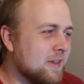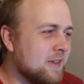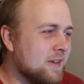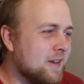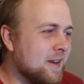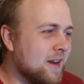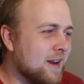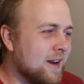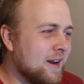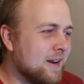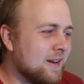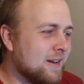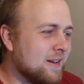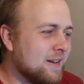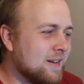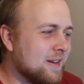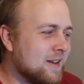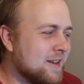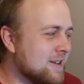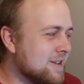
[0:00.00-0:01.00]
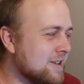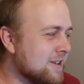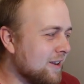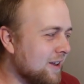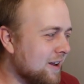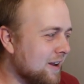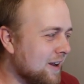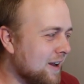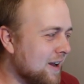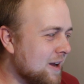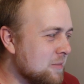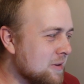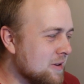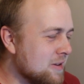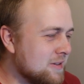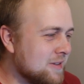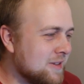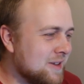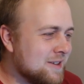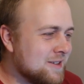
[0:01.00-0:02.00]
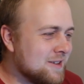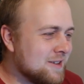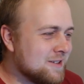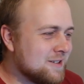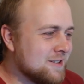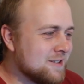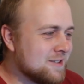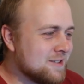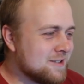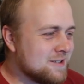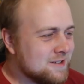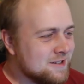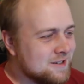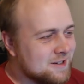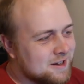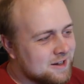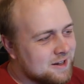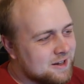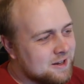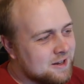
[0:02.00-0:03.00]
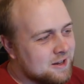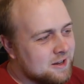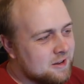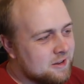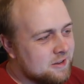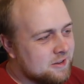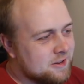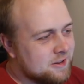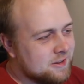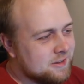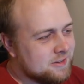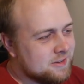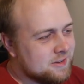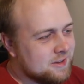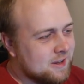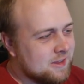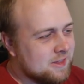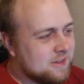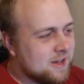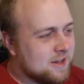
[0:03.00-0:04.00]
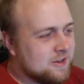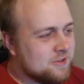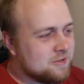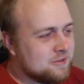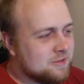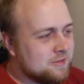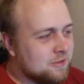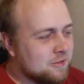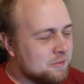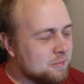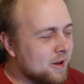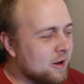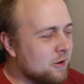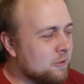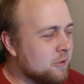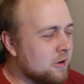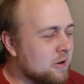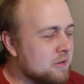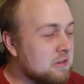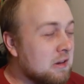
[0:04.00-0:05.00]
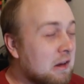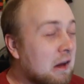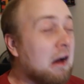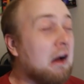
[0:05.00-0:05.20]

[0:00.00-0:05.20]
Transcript: Yeah, he does look like a cat mid-sneeze. It's just... You can see the entrance to his mouth where it's...